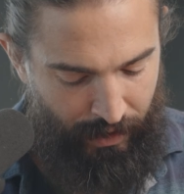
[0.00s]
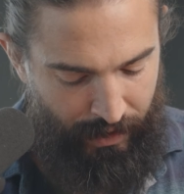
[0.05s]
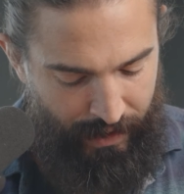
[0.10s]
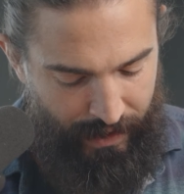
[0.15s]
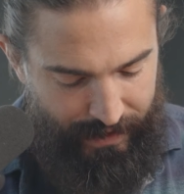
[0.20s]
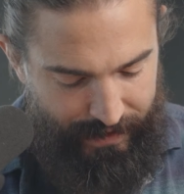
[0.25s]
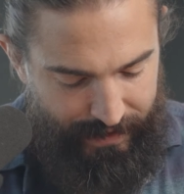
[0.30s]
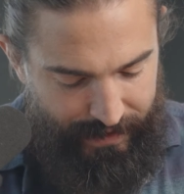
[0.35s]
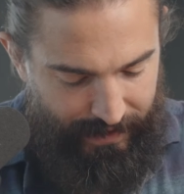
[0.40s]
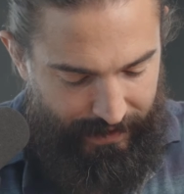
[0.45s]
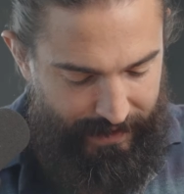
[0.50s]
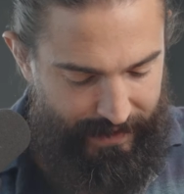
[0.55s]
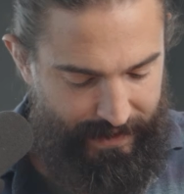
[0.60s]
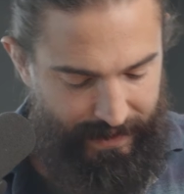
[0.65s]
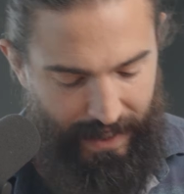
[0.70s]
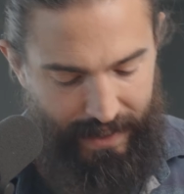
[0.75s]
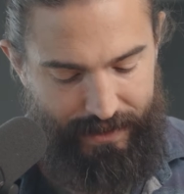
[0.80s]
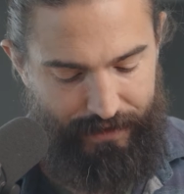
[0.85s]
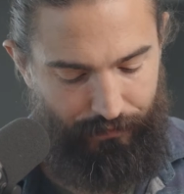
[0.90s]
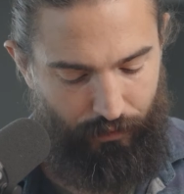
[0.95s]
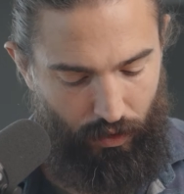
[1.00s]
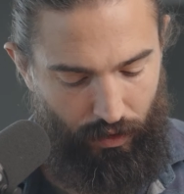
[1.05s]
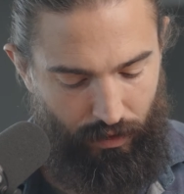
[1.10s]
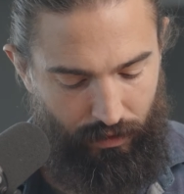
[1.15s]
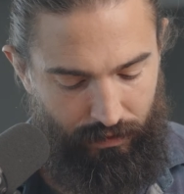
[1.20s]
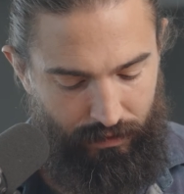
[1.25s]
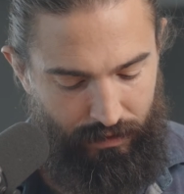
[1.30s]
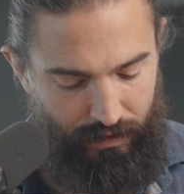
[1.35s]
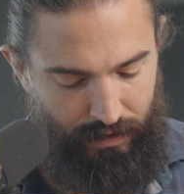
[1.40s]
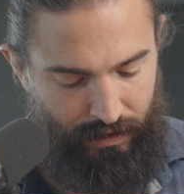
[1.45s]

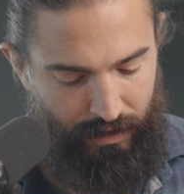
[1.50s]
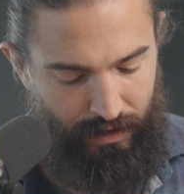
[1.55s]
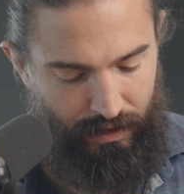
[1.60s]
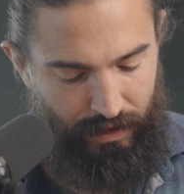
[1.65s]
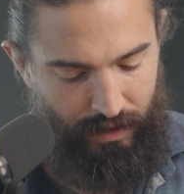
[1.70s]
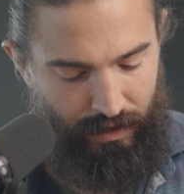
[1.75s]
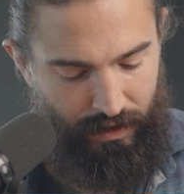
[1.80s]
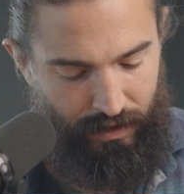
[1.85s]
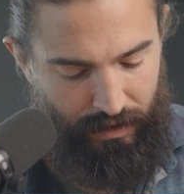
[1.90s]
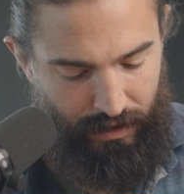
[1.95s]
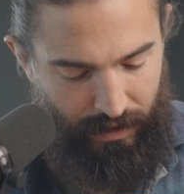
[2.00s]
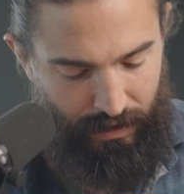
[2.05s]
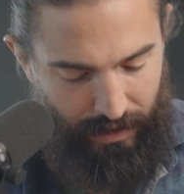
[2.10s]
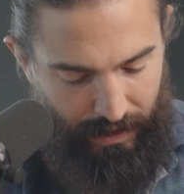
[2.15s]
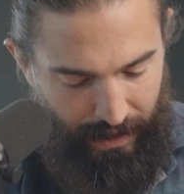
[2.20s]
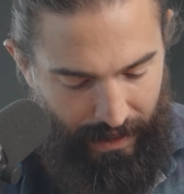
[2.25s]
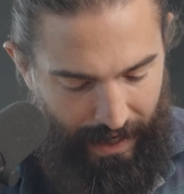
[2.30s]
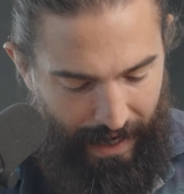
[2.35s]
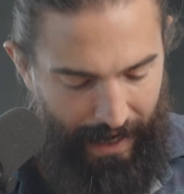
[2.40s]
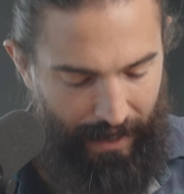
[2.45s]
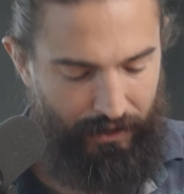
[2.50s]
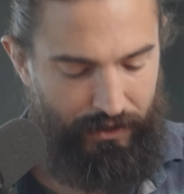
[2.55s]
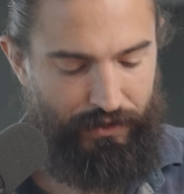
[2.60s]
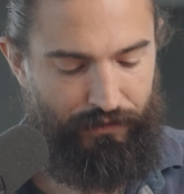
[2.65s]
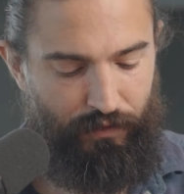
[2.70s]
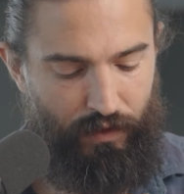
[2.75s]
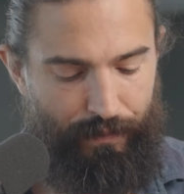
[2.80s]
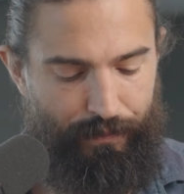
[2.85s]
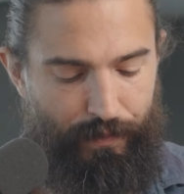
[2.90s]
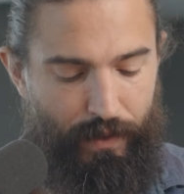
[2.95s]
successful house
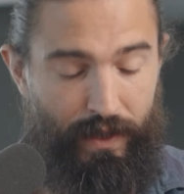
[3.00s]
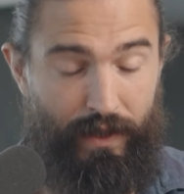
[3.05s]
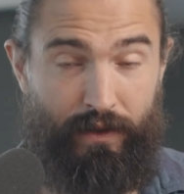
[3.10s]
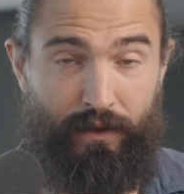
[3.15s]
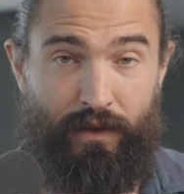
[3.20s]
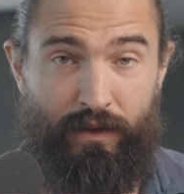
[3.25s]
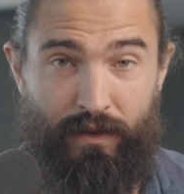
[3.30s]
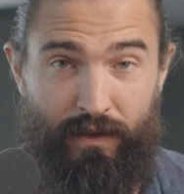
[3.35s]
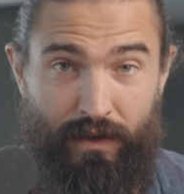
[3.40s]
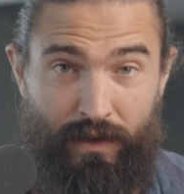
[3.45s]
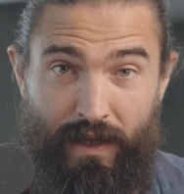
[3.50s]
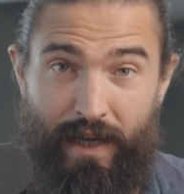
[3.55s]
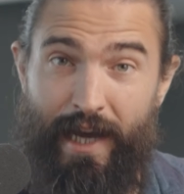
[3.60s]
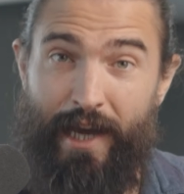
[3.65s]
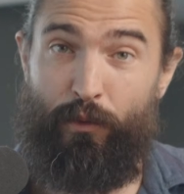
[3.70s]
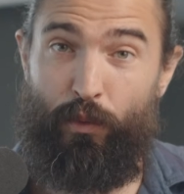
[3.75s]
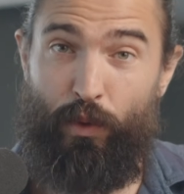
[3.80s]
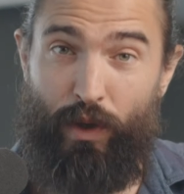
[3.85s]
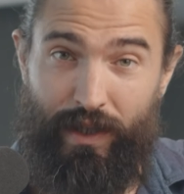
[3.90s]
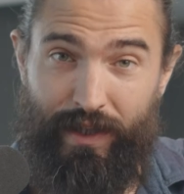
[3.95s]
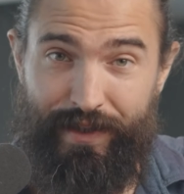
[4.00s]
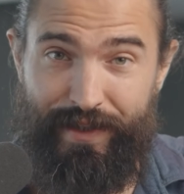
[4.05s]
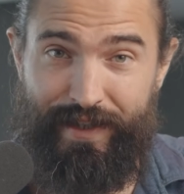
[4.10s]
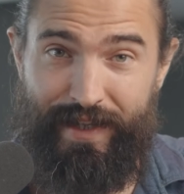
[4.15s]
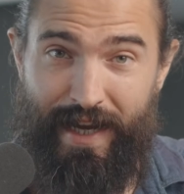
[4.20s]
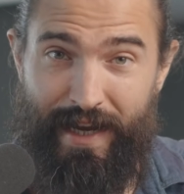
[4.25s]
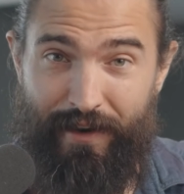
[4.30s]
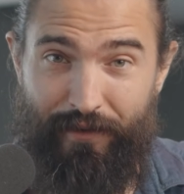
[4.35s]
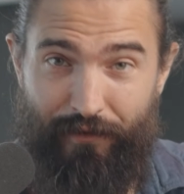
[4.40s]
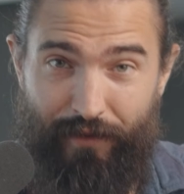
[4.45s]
flipping and real
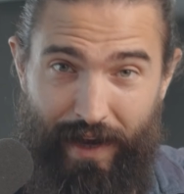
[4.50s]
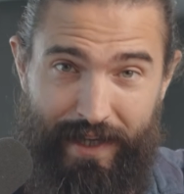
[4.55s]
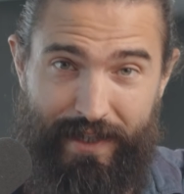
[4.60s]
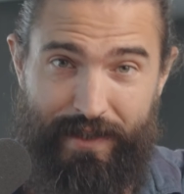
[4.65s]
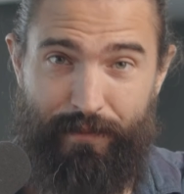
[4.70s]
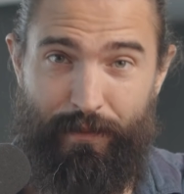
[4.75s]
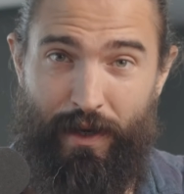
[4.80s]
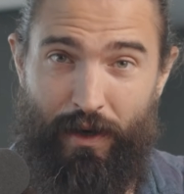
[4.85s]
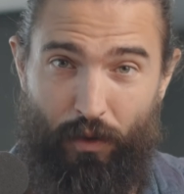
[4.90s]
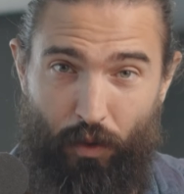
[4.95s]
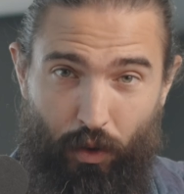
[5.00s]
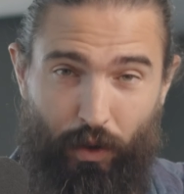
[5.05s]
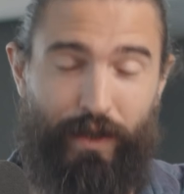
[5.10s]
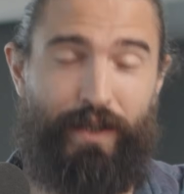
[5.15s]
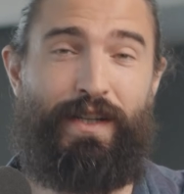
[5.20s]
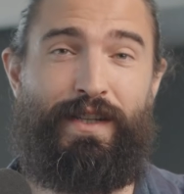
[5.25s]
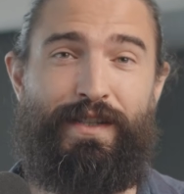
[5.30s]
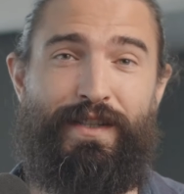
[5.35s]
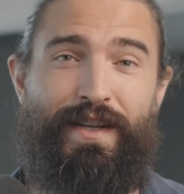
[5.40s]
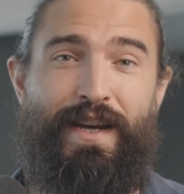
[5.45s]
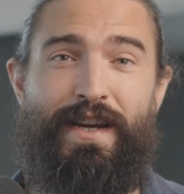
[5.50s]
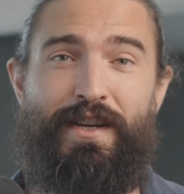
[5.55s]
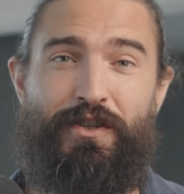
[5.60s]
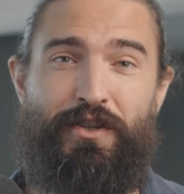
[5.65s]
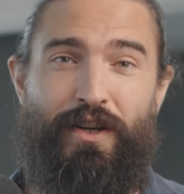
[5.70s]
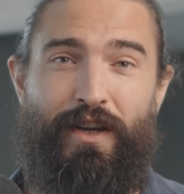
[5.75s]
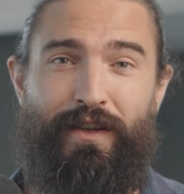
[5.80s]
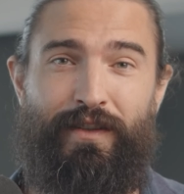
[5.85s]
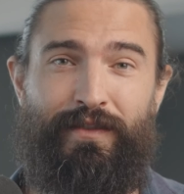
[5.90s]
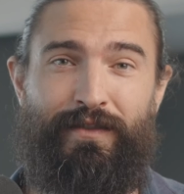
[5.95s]
estate investment
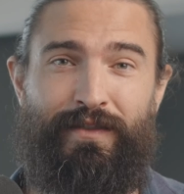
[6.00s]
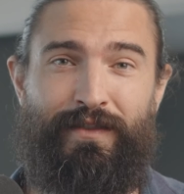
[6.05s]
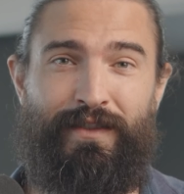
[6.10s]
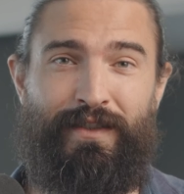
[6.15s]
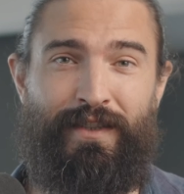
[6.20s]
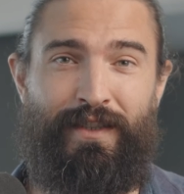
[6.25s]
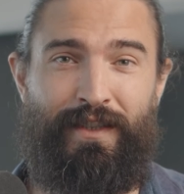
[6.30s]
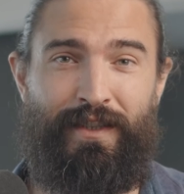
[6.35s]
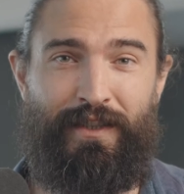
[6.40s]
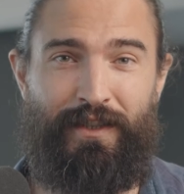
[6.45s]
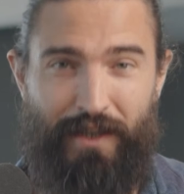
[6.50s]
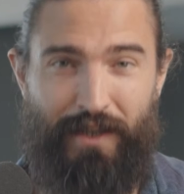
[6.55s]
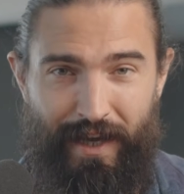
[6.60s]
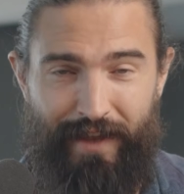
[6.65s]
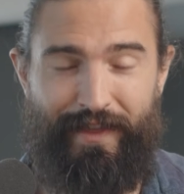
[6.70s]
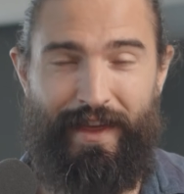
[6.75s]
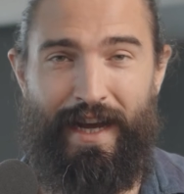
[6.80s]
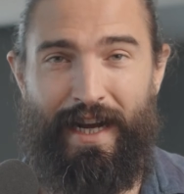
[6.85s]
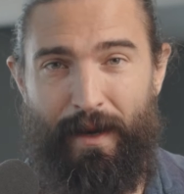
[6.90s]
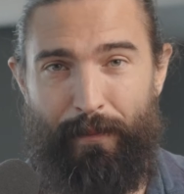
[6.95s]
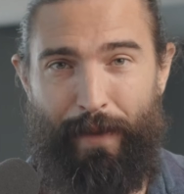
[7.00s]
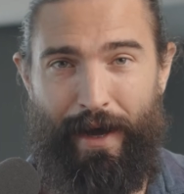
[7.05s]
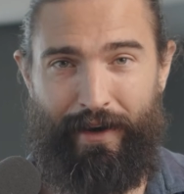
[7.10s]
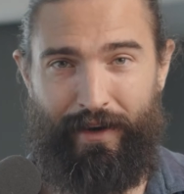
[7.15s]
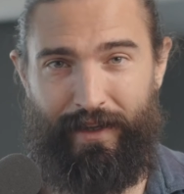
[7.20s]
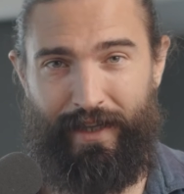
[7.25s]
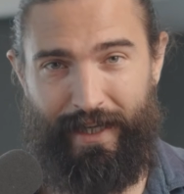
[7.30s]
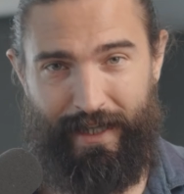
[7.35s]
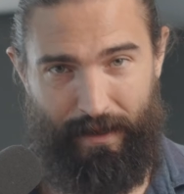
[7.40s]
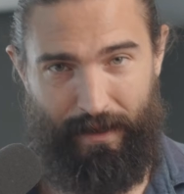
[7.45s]
organization, you think about
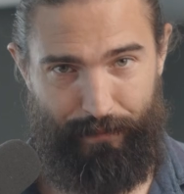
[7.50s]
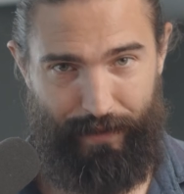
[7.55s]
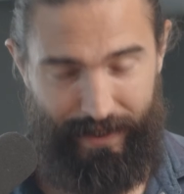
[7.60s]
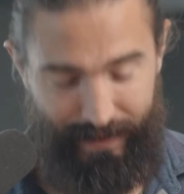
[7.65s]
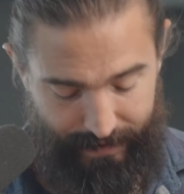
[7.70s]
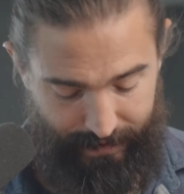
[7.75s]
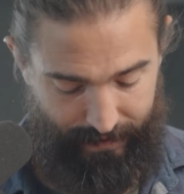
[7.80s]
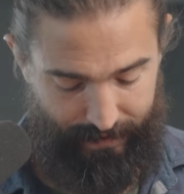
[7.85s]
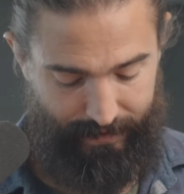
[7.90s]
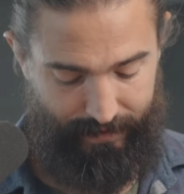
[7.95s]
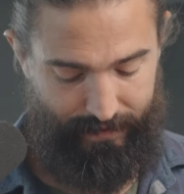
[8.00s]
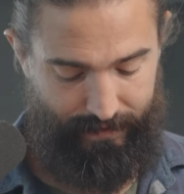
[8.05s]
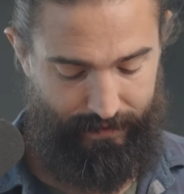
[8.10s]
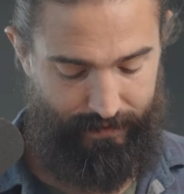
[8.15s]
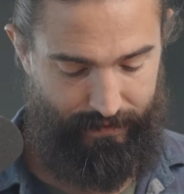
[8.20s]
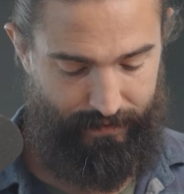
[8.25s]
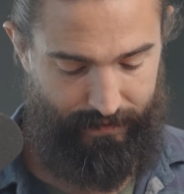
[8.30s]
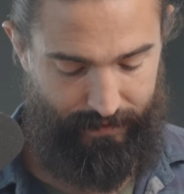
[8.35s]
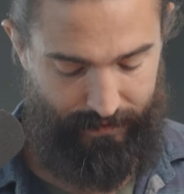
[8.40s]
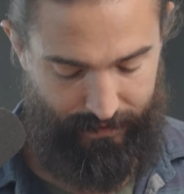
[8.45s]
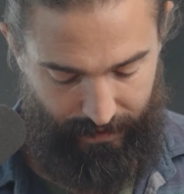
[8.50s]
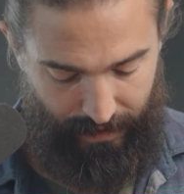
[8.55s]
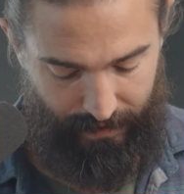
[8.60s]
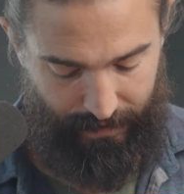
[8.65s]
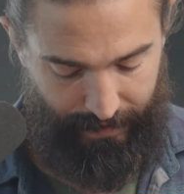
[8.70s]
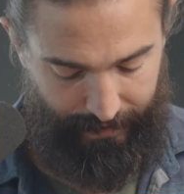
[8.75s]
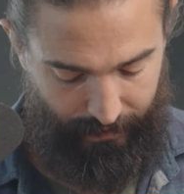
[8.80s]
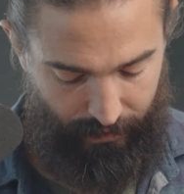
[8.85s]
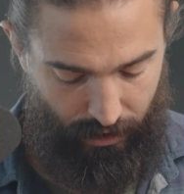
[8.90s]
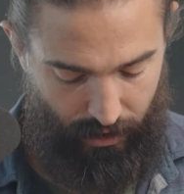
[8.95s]
it like a business, not
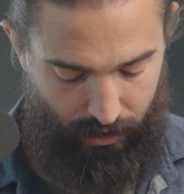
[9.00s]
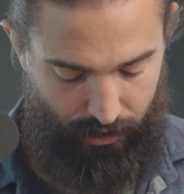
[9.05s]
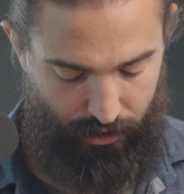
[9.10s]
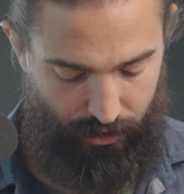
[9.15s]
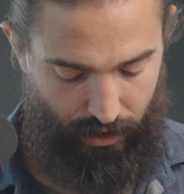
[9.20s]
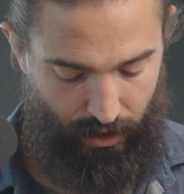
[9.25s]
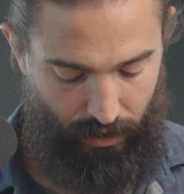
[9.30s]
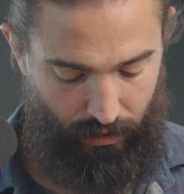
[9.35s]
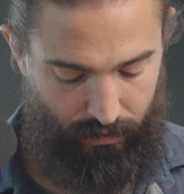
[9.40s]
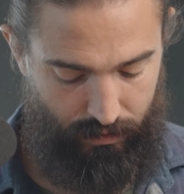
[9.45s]
like an art show.